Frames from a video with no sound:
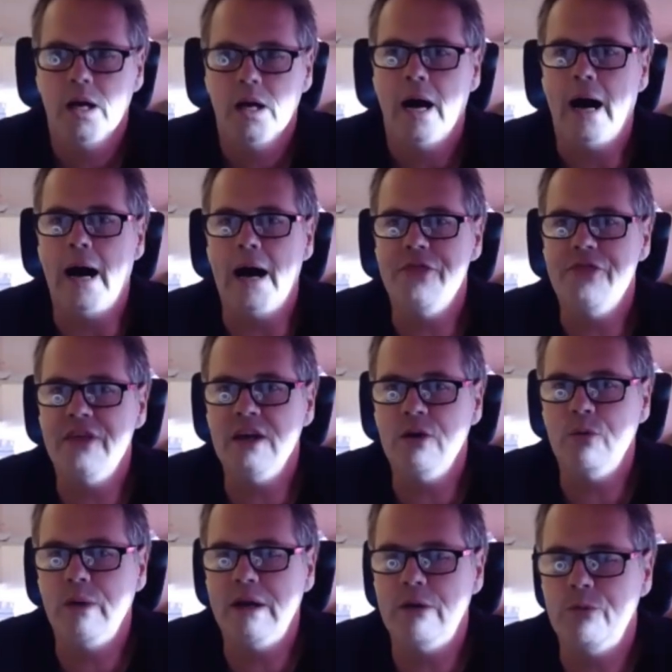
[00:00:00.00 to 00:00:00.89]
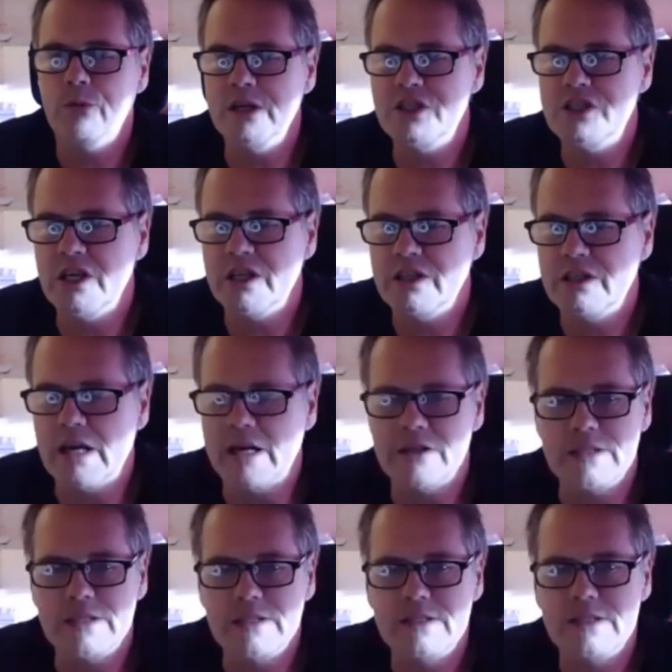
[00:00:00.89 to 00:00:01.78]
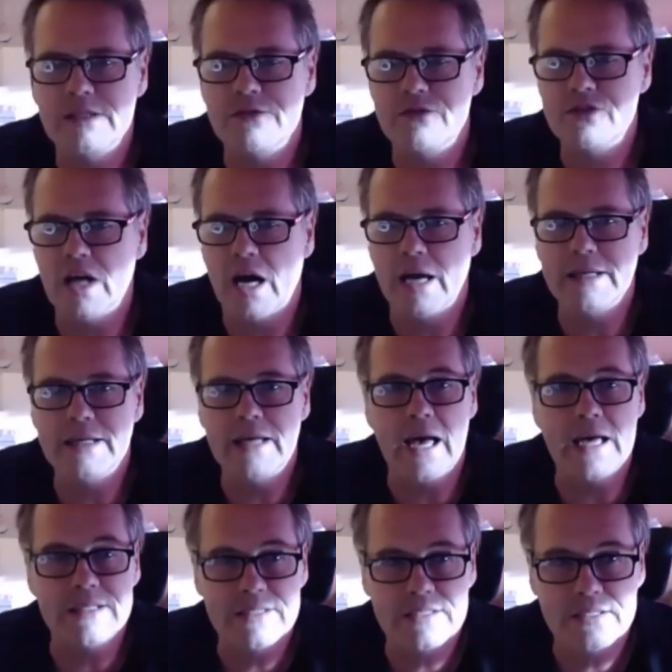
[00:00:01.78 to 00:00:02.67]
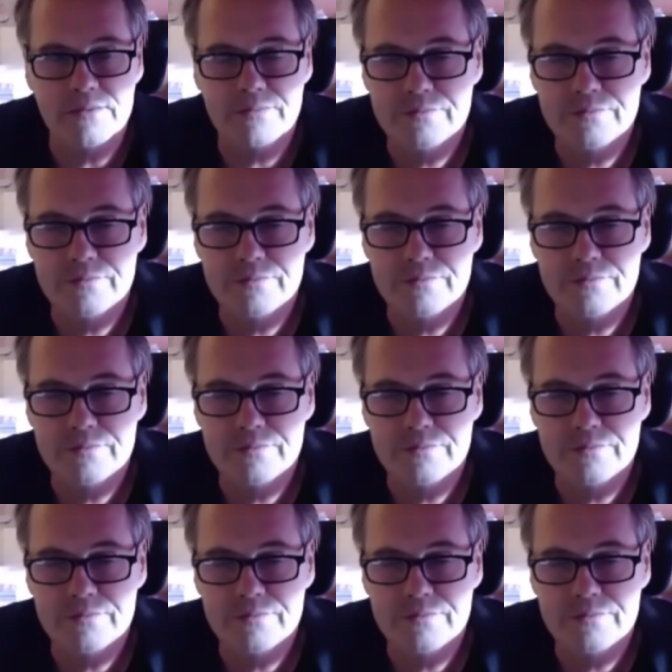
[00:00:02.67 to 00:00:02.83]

I think we're end of time. Yes.